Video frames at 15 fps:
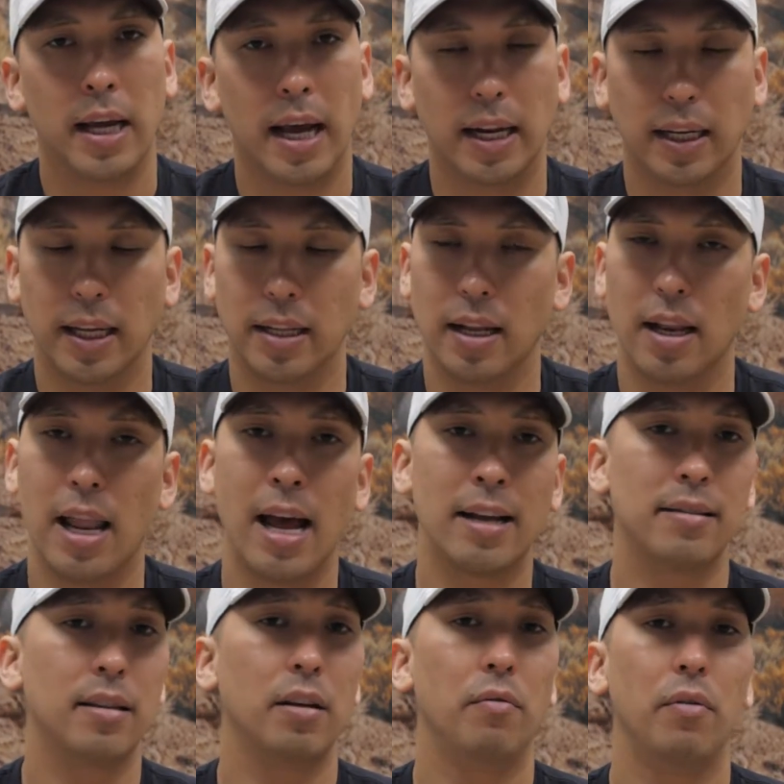And again, the
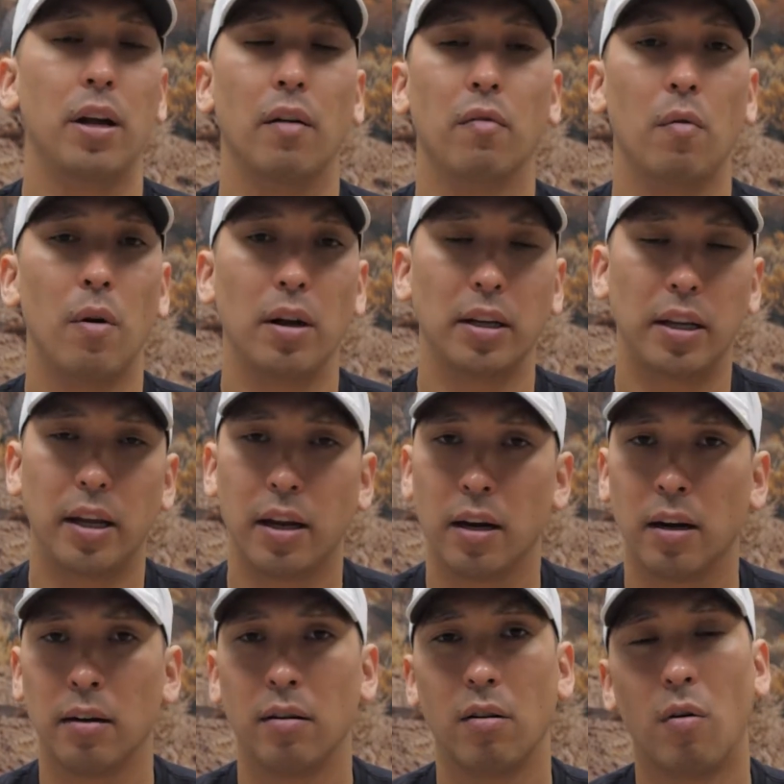last thing we ever want to
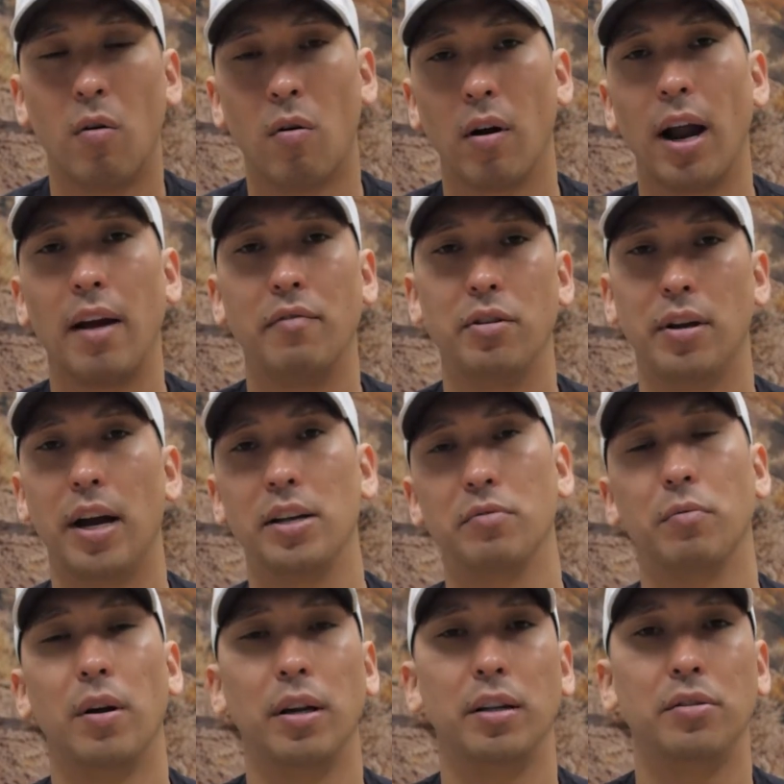hear or have you guys
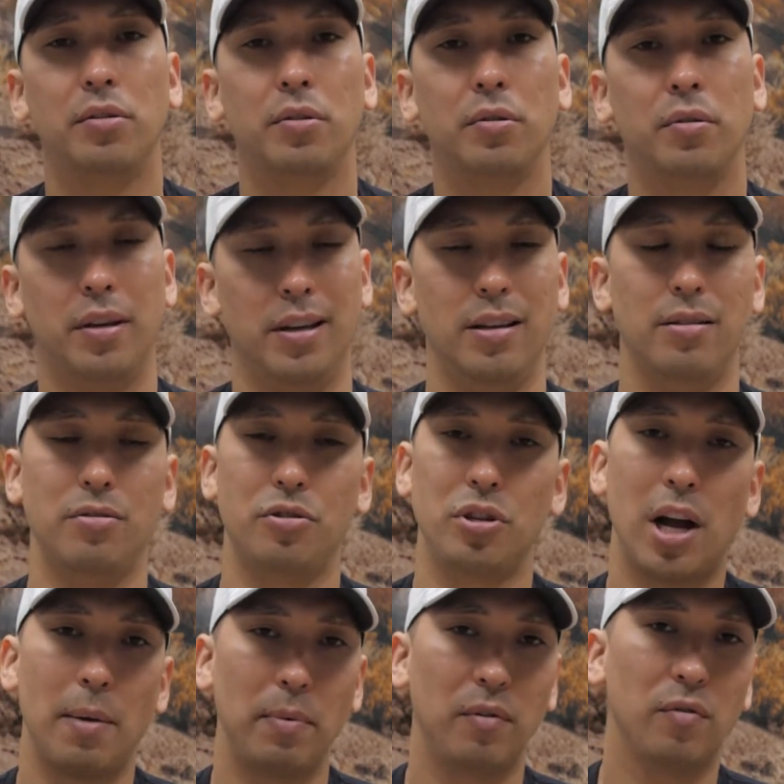run into is
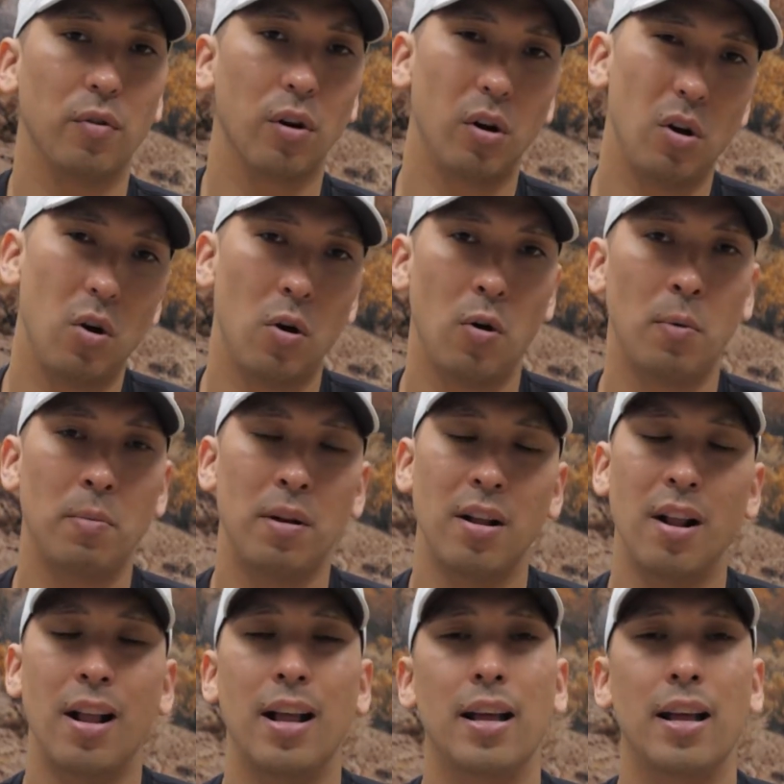shopping for a home,